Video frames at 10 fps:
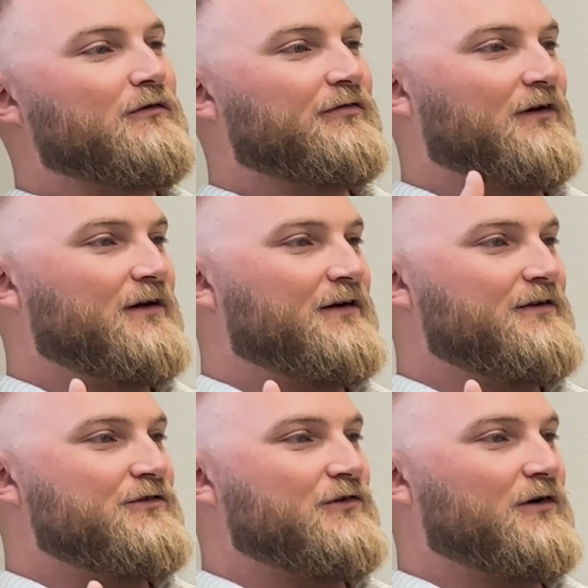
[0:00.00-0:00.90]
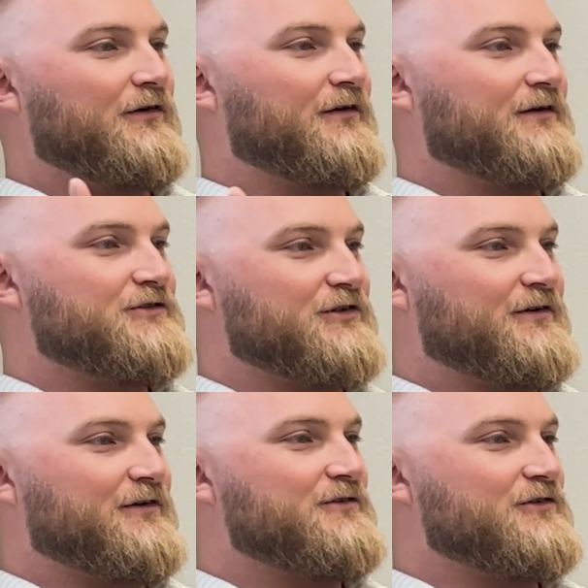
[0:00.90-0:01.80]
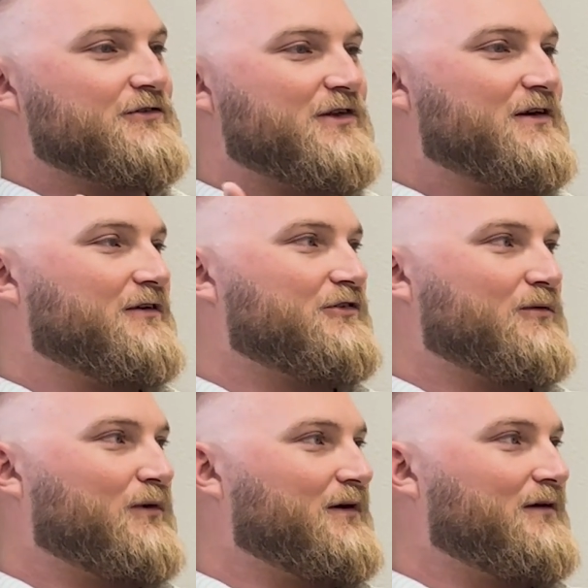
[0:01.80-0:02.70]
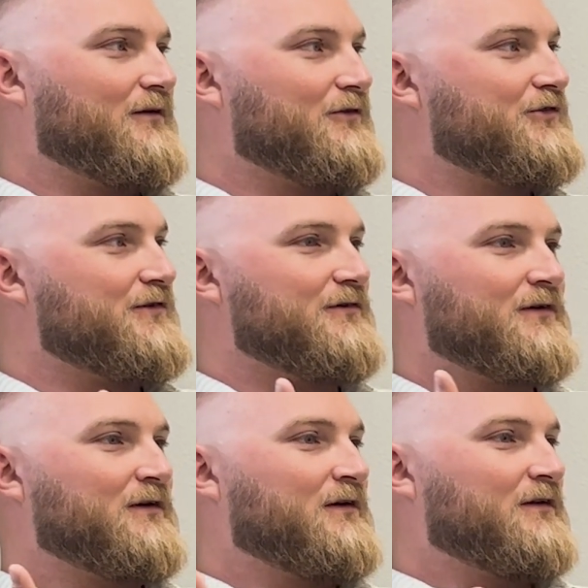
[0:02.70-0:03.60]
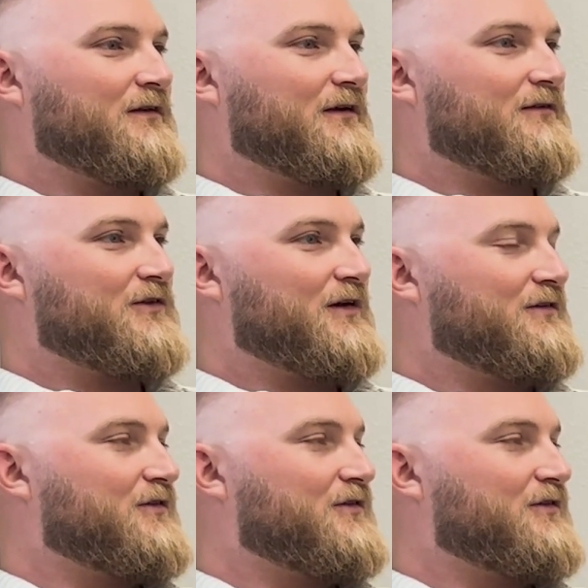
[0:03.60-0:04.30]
if floods, you call your insurance, you're staying somewhere else. It